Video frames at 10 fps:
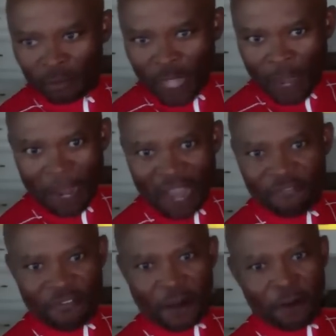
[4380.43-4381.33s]
I buy
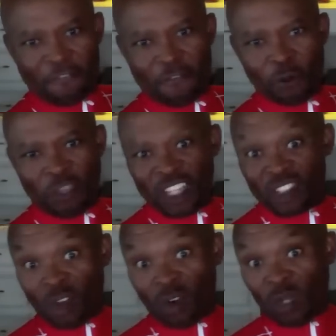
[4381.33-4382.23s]
very few
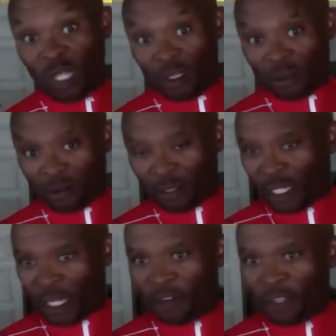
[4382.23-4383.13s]
things locally. I
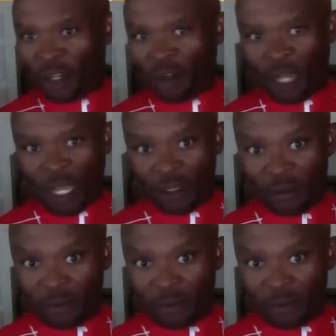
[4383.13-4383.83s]
get everything online.